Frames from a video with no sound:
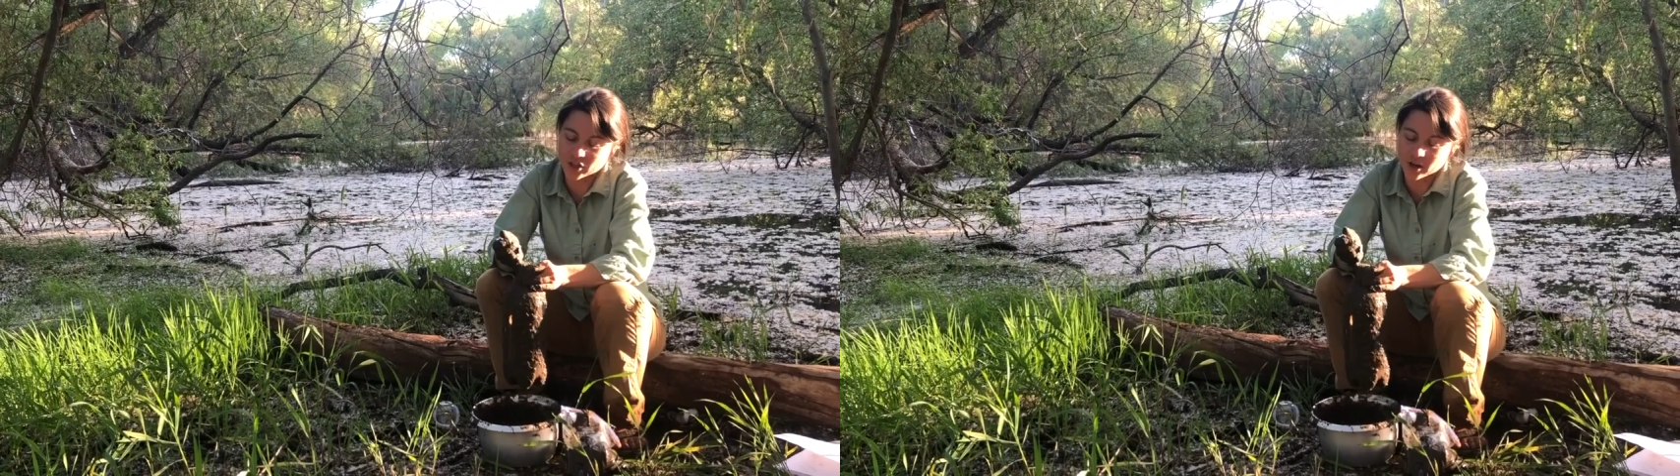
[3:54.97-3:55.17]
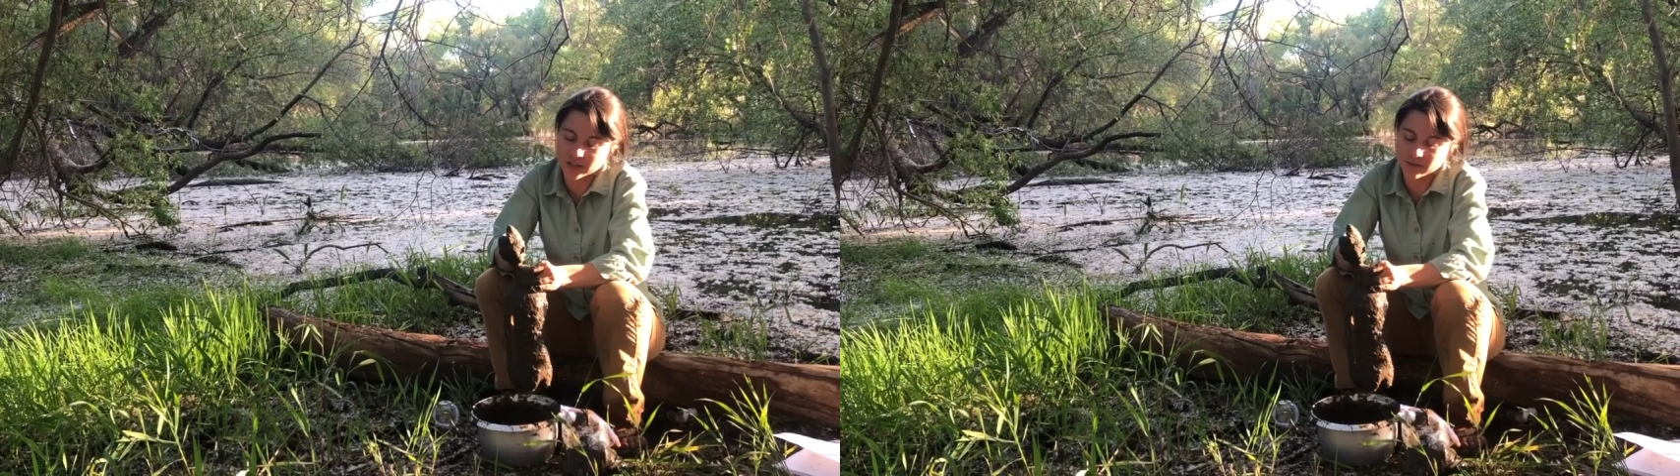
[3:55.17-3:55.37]

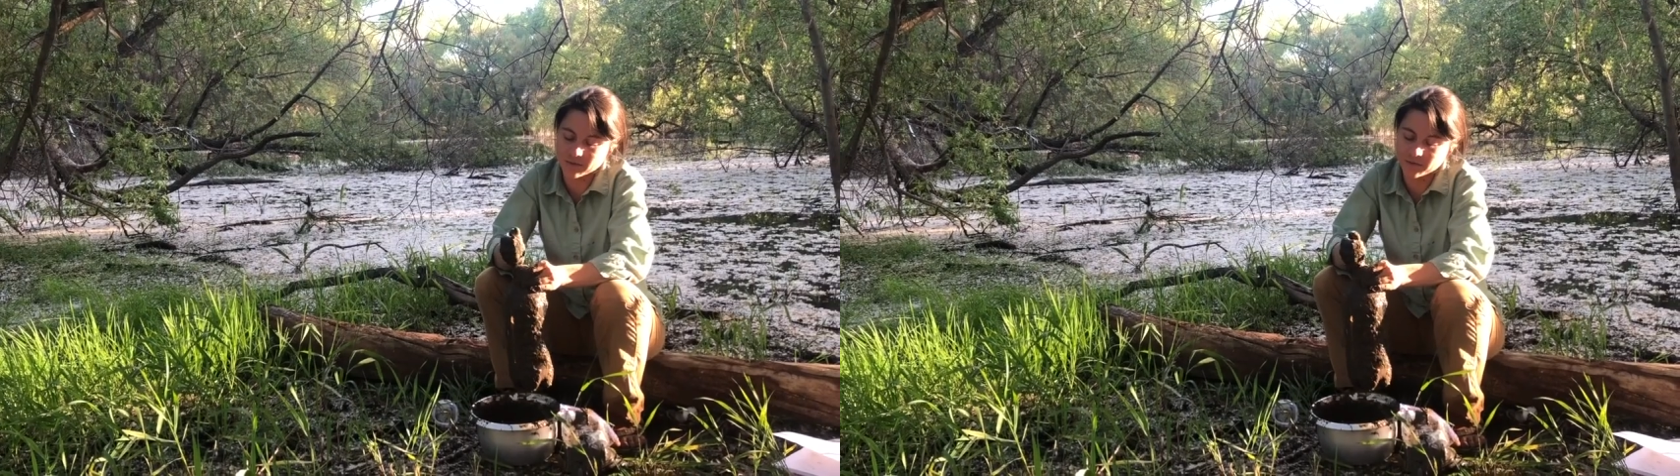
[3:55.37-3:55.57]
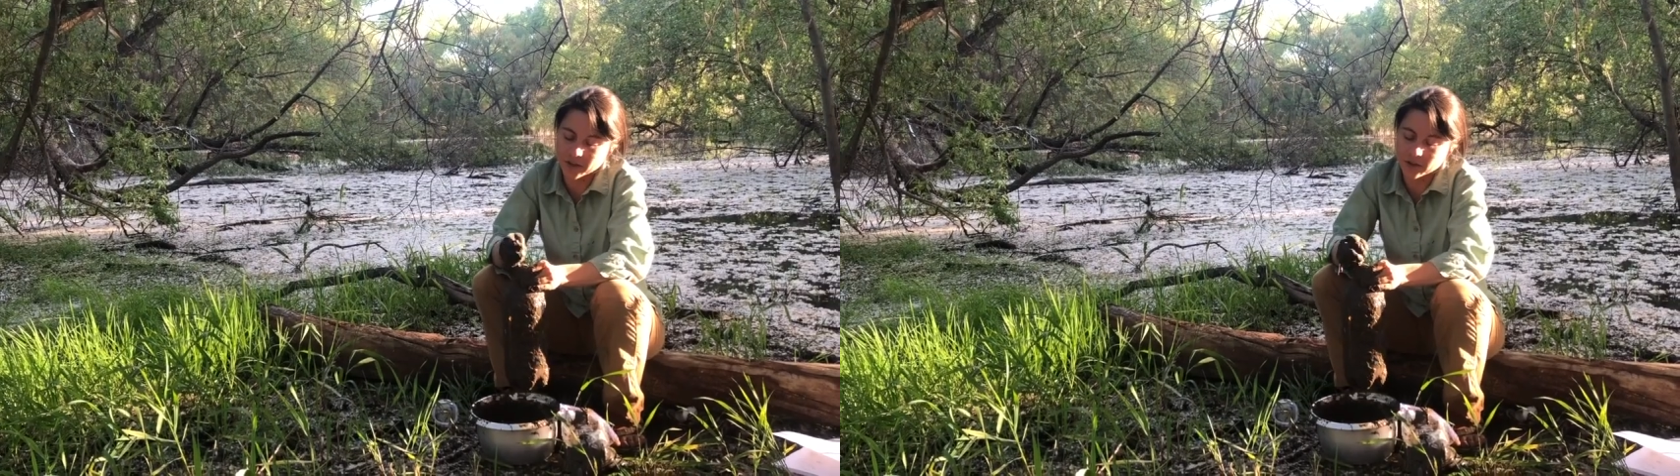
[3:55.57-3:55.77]
start to
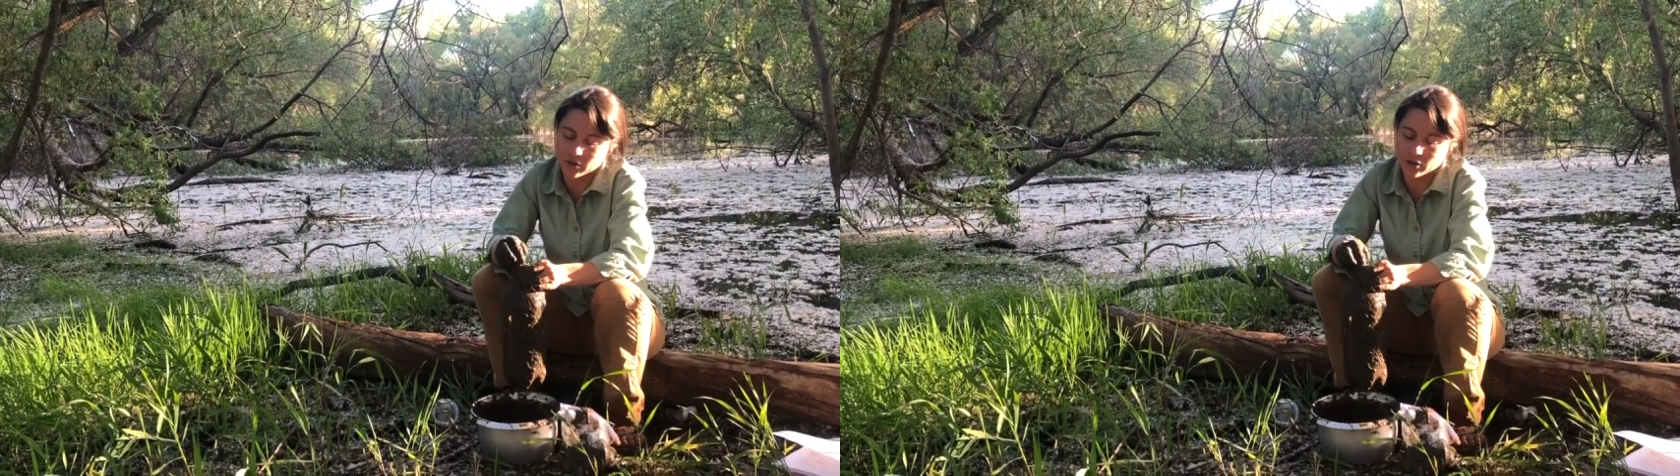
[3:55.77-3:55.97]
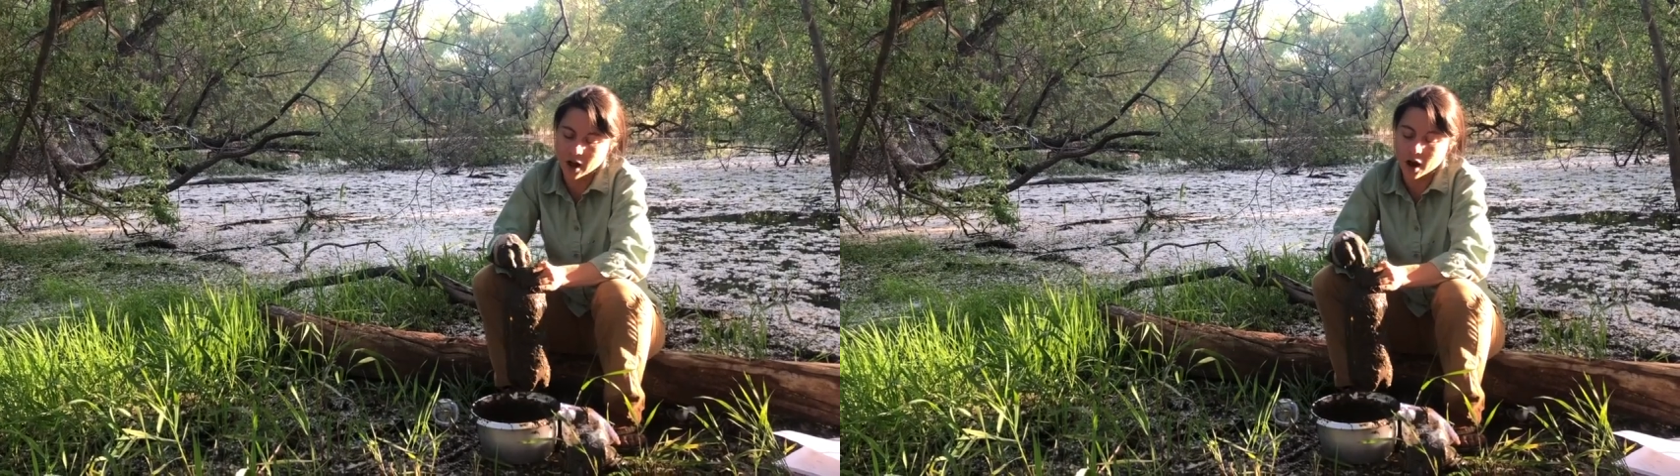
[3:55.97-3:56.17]
fill